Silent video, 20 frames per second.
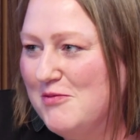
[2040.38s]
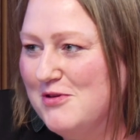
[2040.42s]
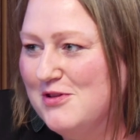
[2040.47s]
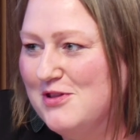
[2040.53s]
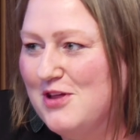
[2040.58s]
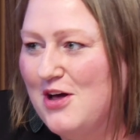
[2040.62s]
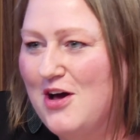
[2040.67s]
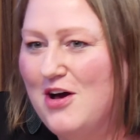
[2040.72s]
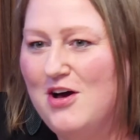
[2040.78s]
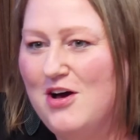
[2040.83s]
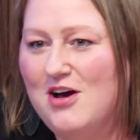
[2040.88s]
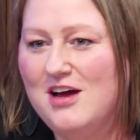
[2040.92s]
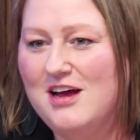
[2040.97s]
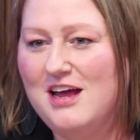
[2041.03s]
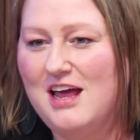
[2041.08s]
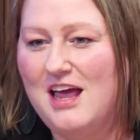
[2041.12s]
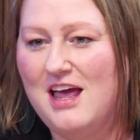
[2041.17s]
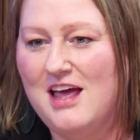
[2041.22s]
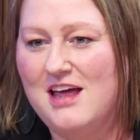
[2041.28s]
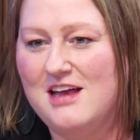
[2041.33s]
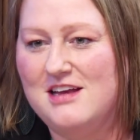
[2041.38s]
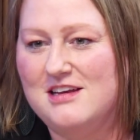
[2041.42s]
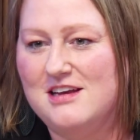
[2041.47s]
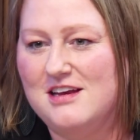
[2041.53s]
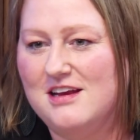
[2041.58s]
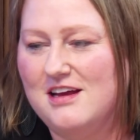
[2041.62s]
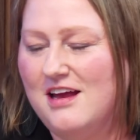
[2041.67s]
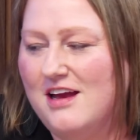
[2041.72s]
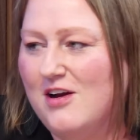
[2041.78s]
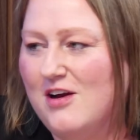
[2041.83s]
along and
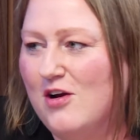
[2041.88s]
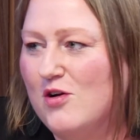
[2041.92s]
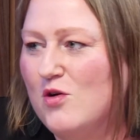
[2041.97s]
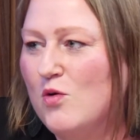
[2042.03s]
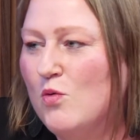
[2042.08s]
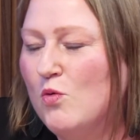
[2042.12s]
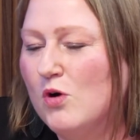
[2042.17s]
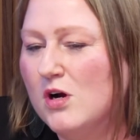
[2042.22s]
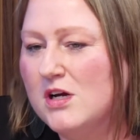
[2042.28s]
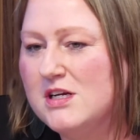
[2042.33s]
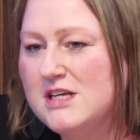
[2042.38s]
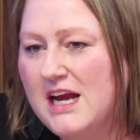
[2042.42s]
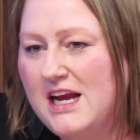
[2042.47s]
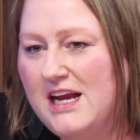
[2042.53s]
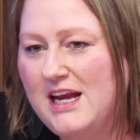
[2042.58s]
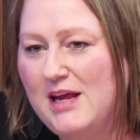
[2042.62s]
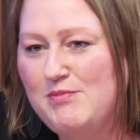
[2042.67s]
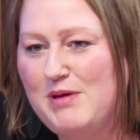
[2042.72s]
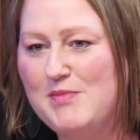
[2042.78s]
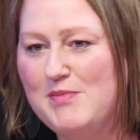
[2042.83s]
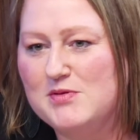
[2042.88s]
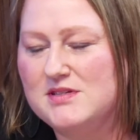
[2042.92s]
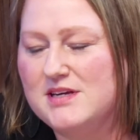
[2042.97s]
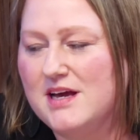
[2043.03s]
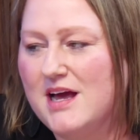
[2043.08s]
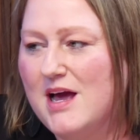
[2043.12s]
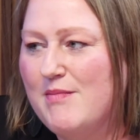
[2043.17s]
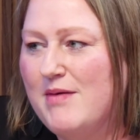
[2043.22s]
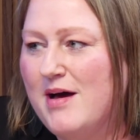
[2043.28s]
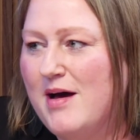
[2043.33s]
are coordinating people to
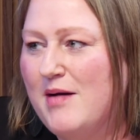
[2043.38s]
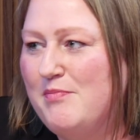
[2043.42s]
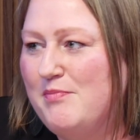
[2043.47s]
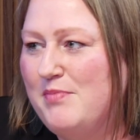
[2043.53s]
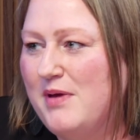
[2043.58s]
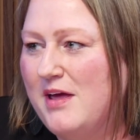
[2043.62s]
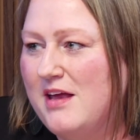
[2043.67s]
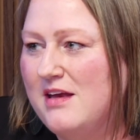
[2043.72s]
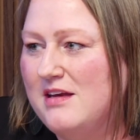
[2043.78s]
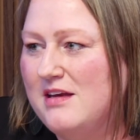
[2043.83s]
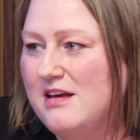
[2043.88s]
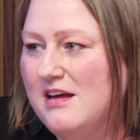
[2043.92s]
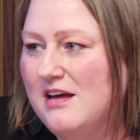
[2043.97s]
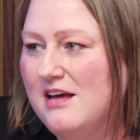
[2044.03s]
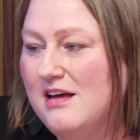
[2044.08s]
come up and